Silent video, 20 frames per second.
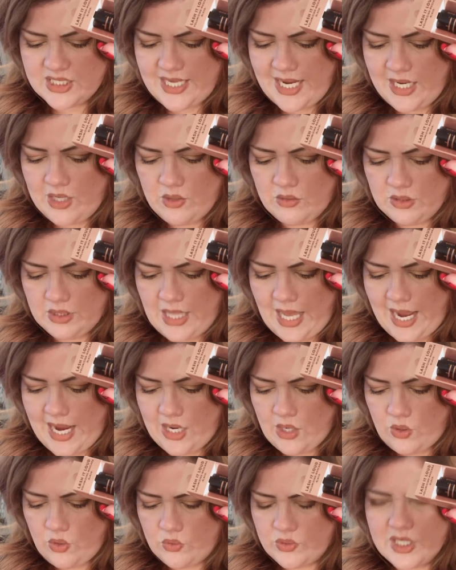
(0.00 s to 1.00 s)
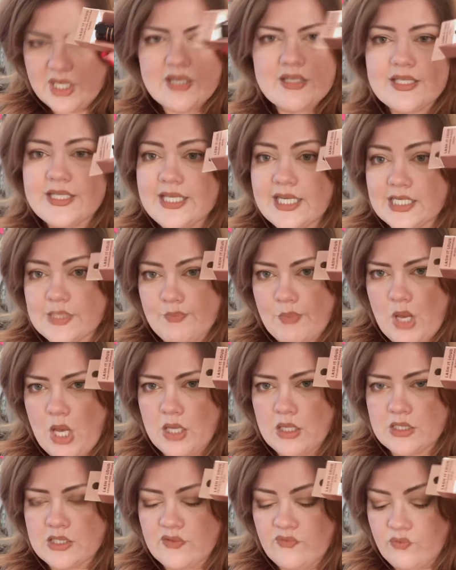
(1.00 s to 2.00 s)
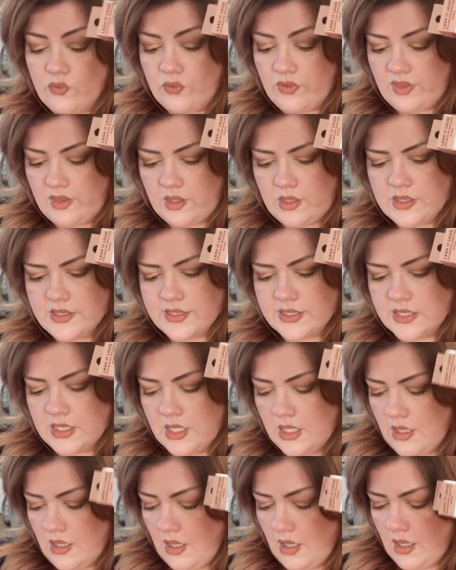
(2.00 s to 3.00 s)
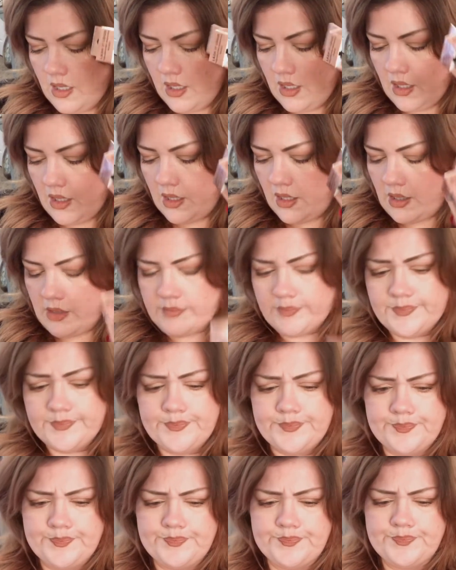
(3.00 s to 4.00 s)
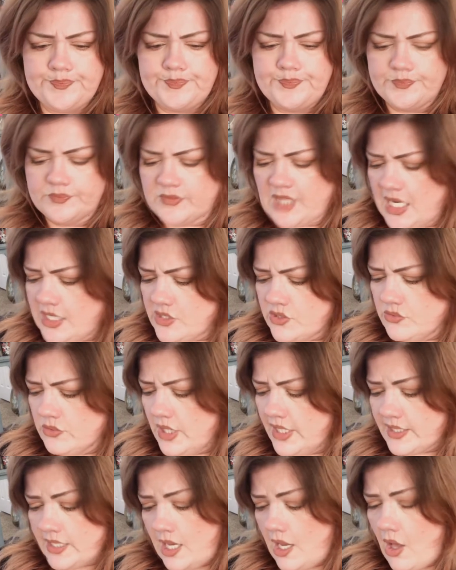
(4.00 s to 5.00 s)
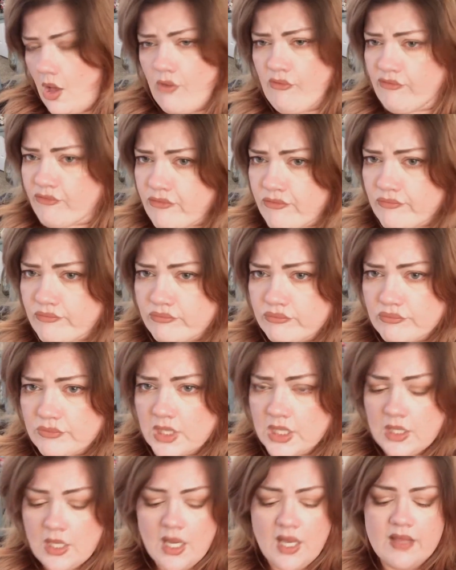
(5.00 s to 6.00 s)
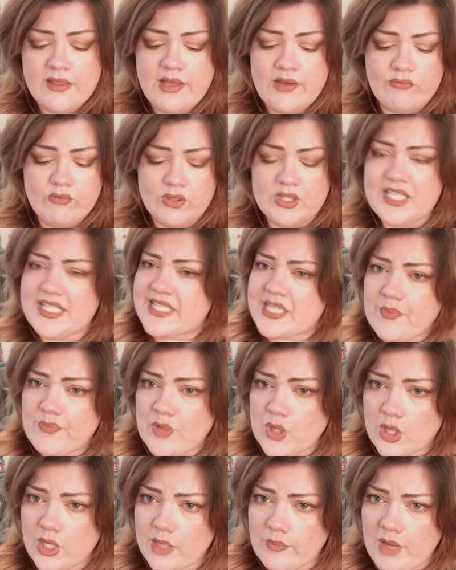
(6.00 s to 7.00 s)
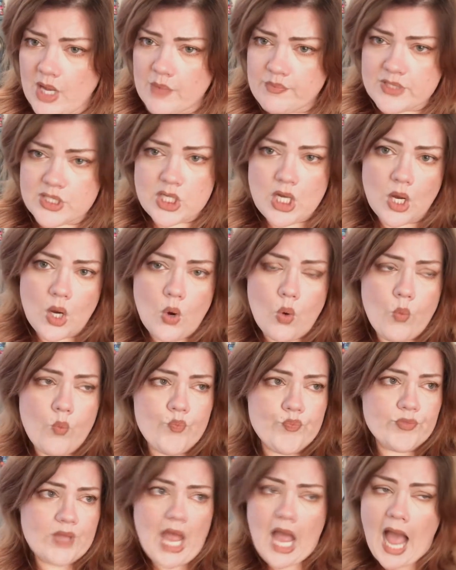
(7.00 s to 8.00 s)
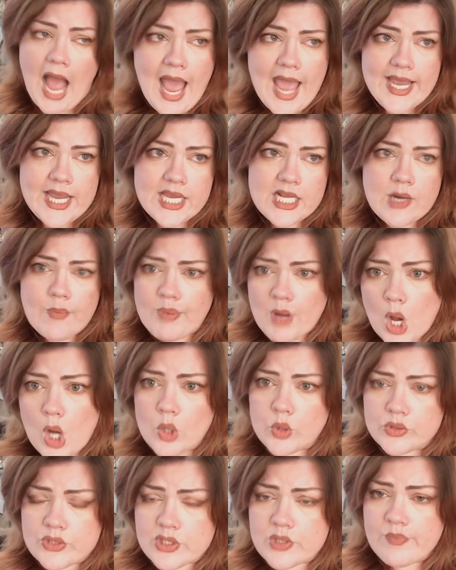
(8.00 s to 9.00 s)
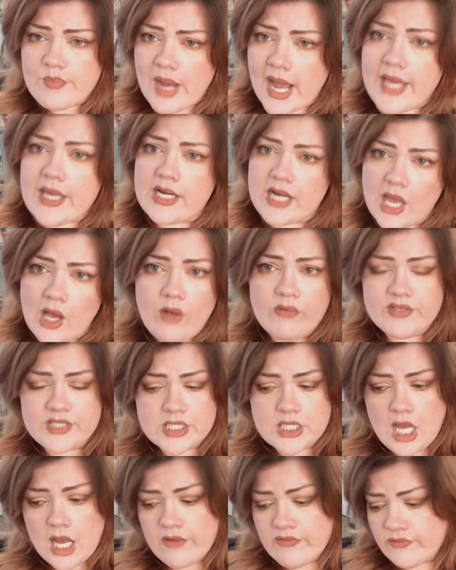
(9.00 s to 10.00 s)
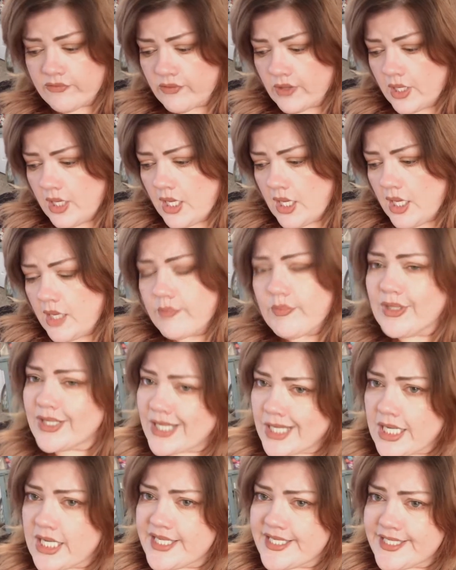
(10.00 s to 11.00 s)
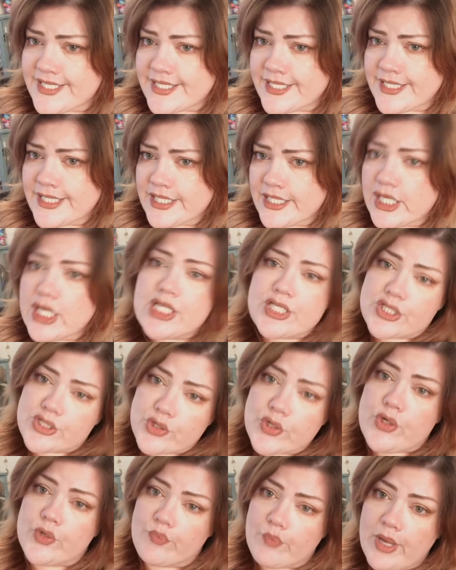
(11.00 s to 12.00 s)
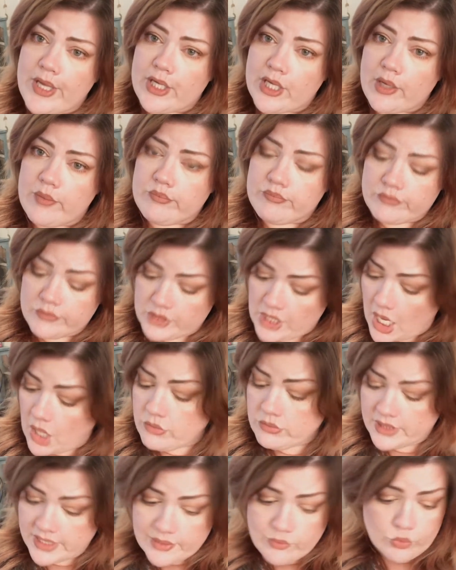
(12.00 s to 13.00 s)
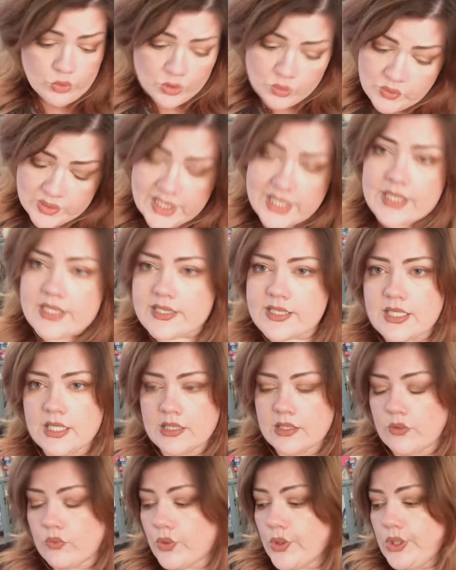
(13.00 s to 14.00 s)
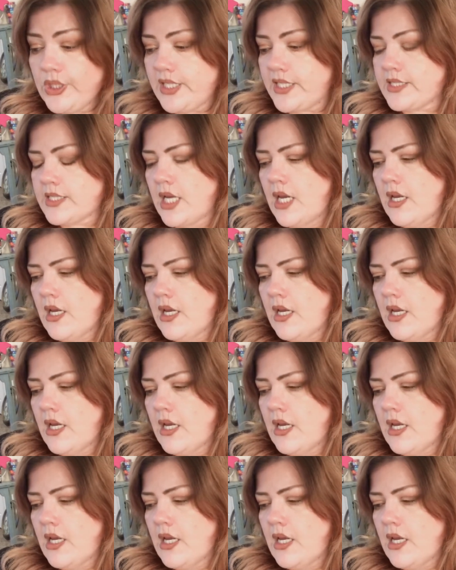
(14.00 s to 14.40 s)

Out Loud, $6 for this. I do like e.l.f. They've really stepped their game up, so I ain't opposed to buying e.l.f. stuff because it's good makeup. Yeah, it really is. It really is.